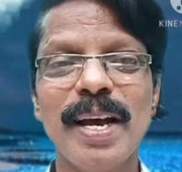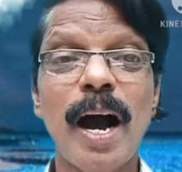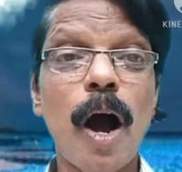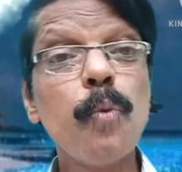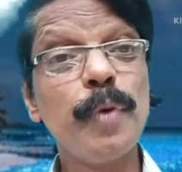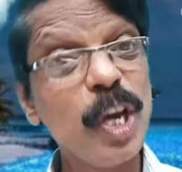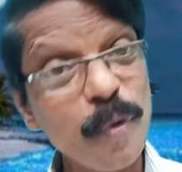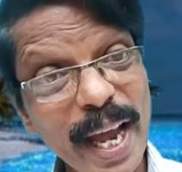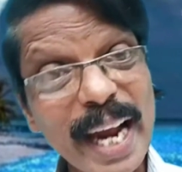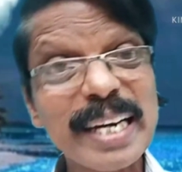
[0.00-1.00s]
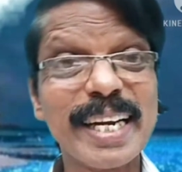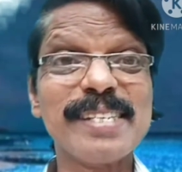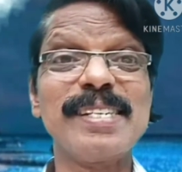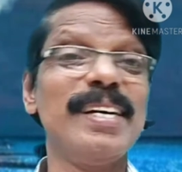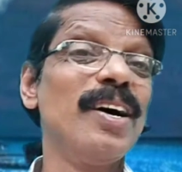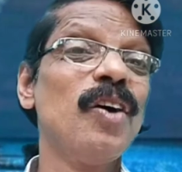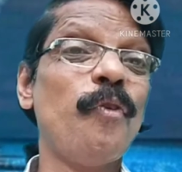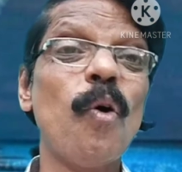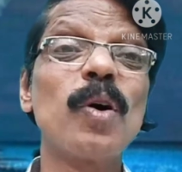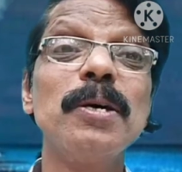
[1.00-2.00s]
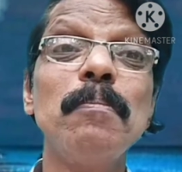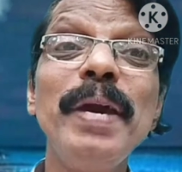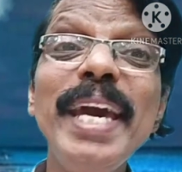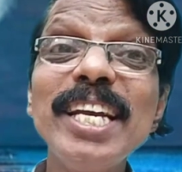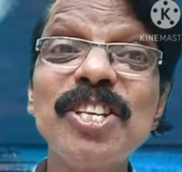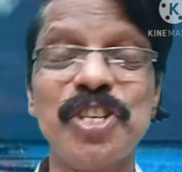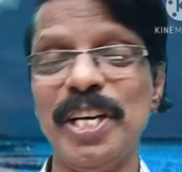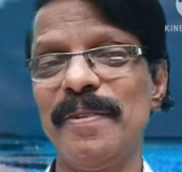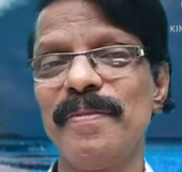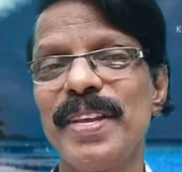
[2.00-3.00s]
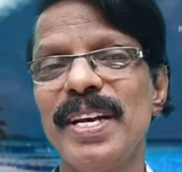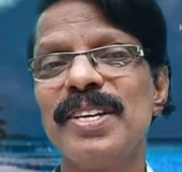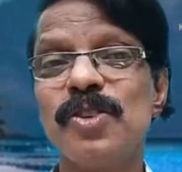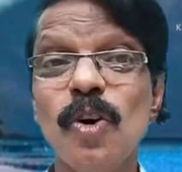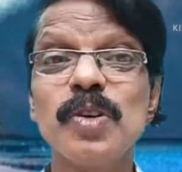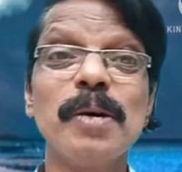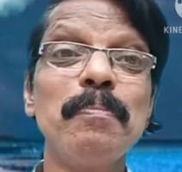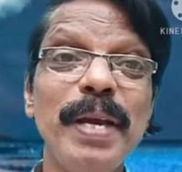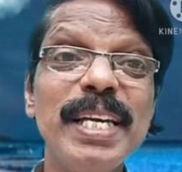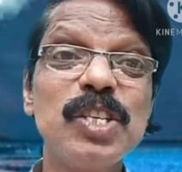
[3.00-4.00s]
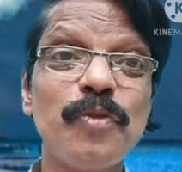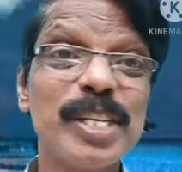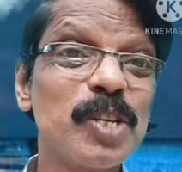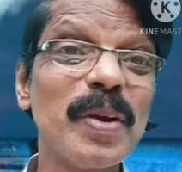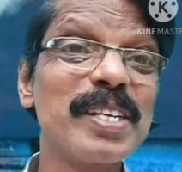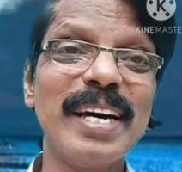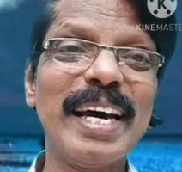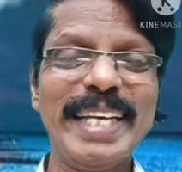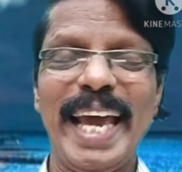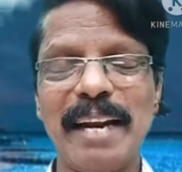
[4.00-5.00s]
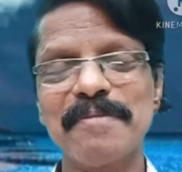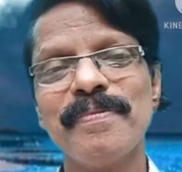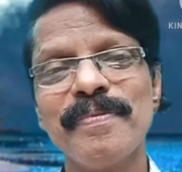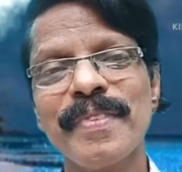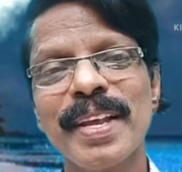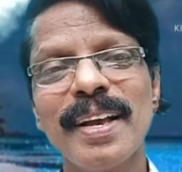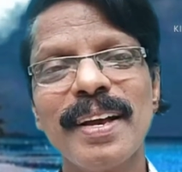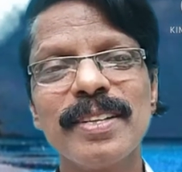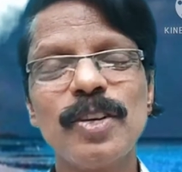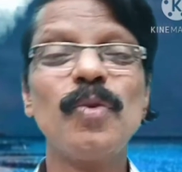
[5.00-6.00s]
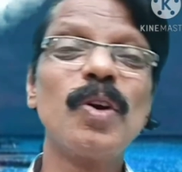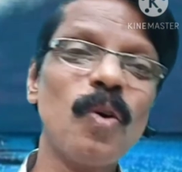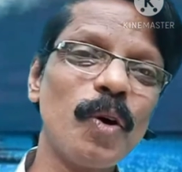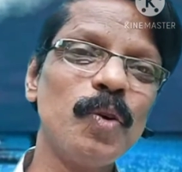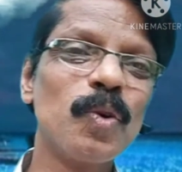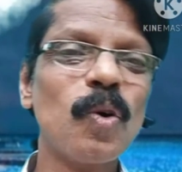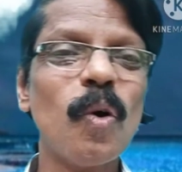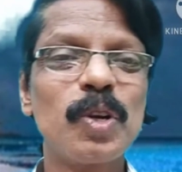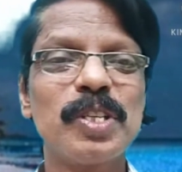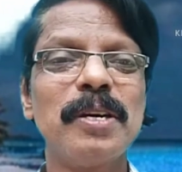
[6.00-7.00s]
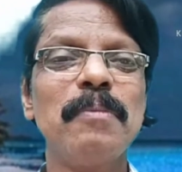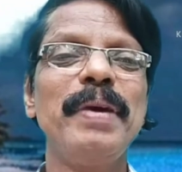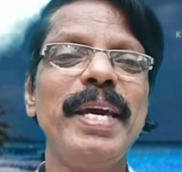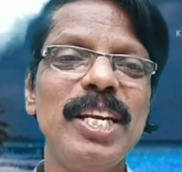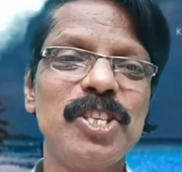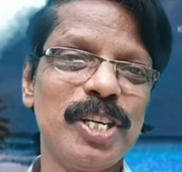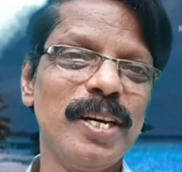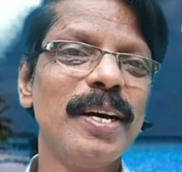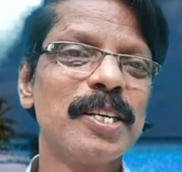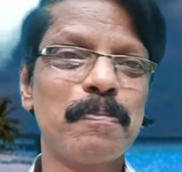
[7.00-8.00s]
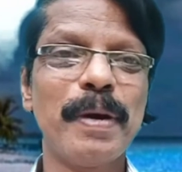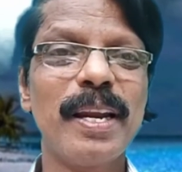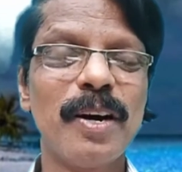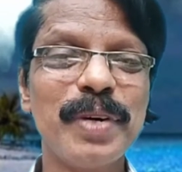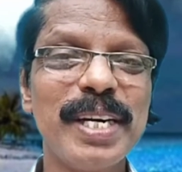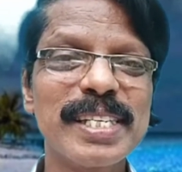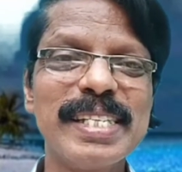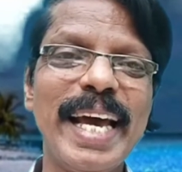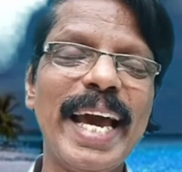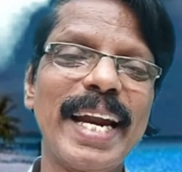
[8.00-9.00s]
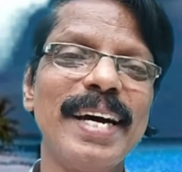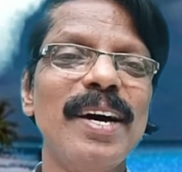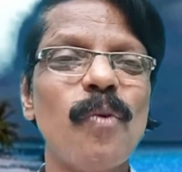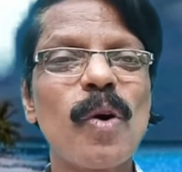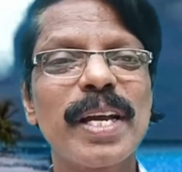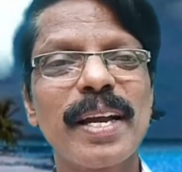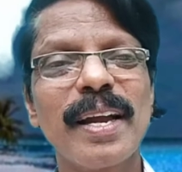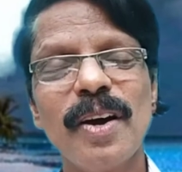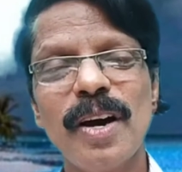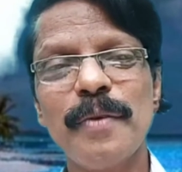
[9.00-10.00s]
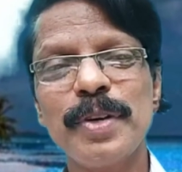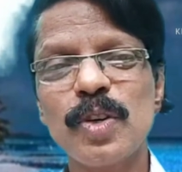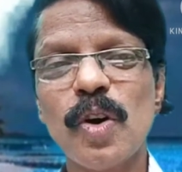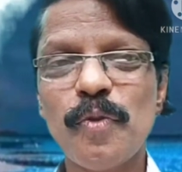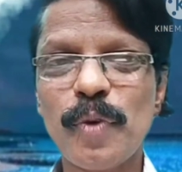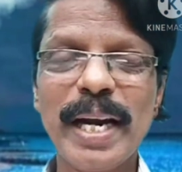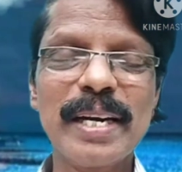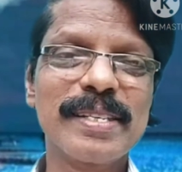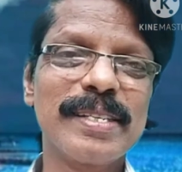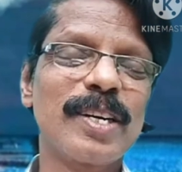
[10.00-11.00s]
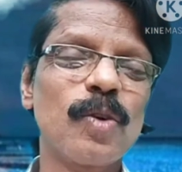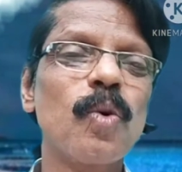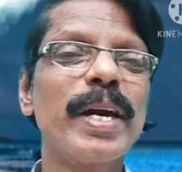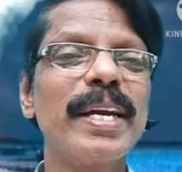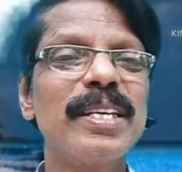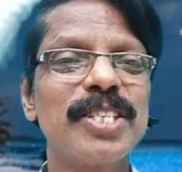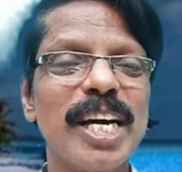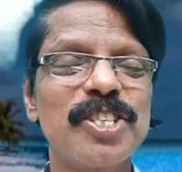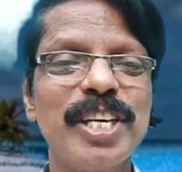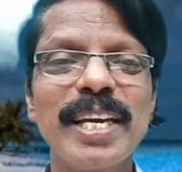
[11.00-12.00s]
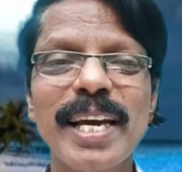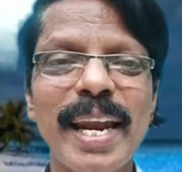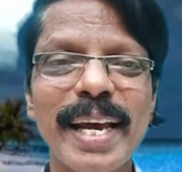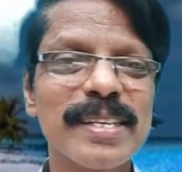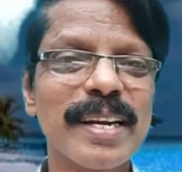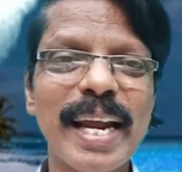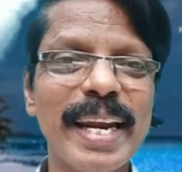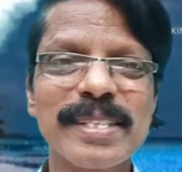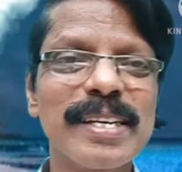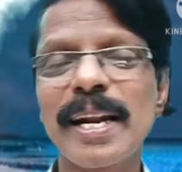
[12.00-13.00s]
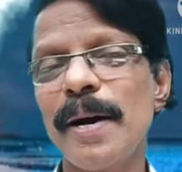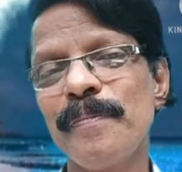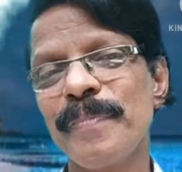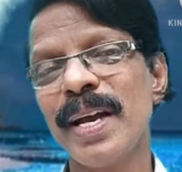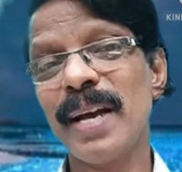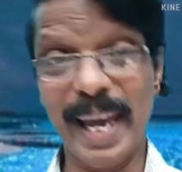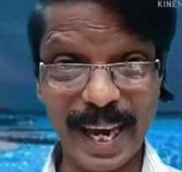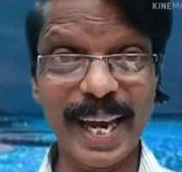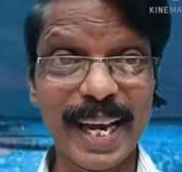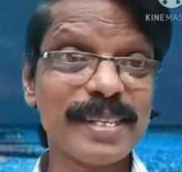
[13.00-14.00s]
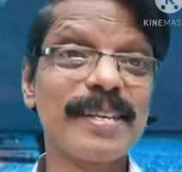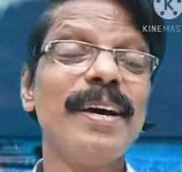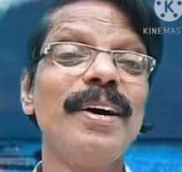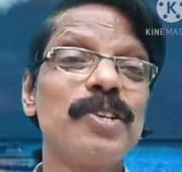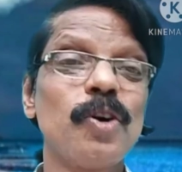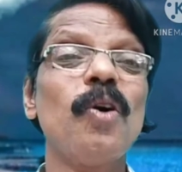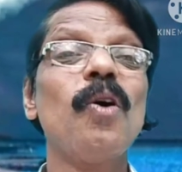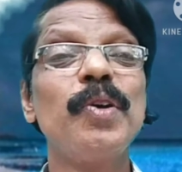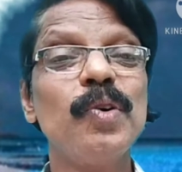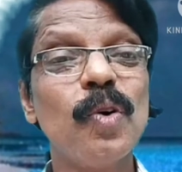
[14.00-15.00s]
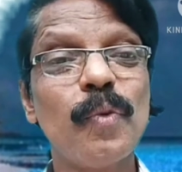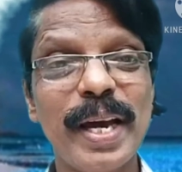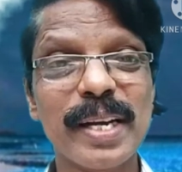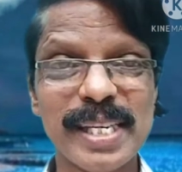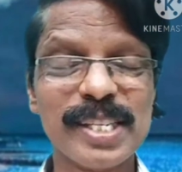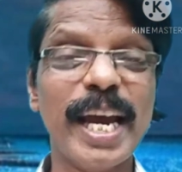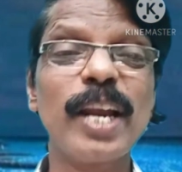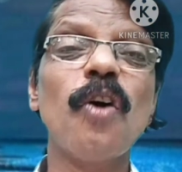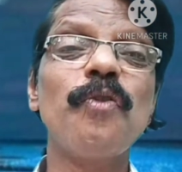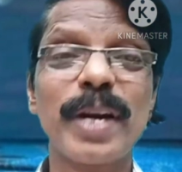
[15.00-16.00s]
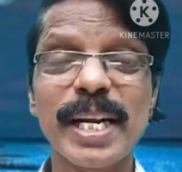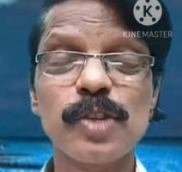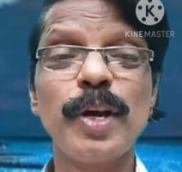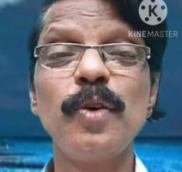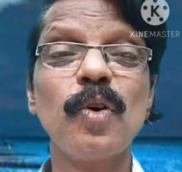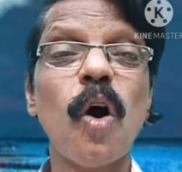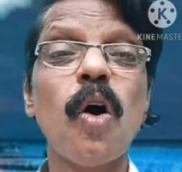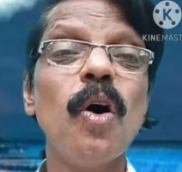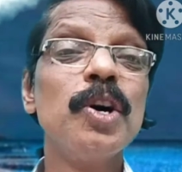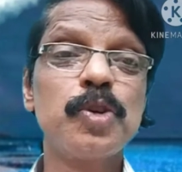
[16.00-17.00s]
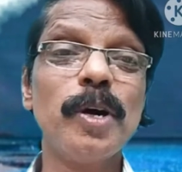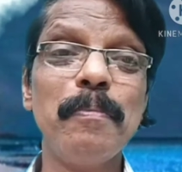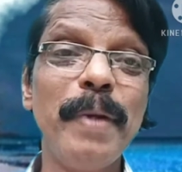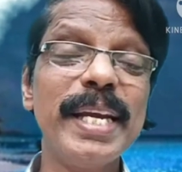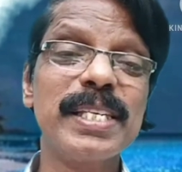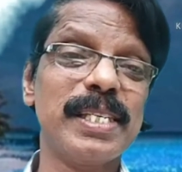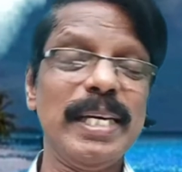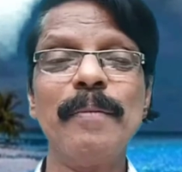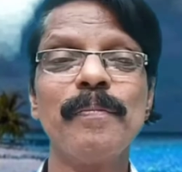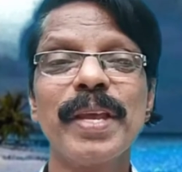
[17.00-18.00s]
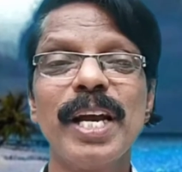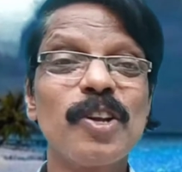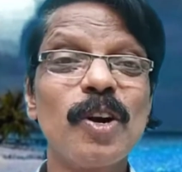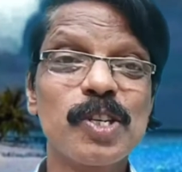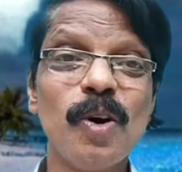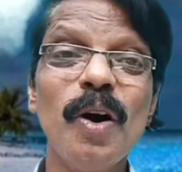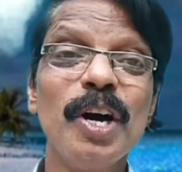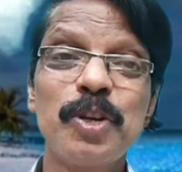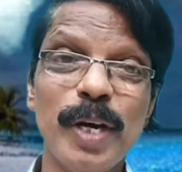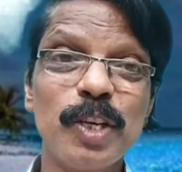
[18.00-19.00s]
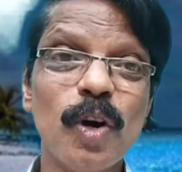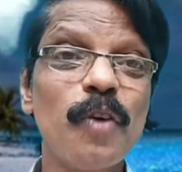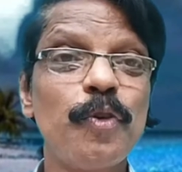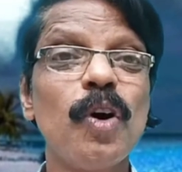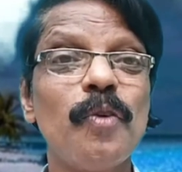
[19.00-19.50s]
How we were dressed for the beach. So some beach festivals are there. You would go to the beach, spend hours there, walking with your friends, talking, chatting and etc. Yes, so you wear such kind of dress when you go to a beach. Is it not so? To enjoy a few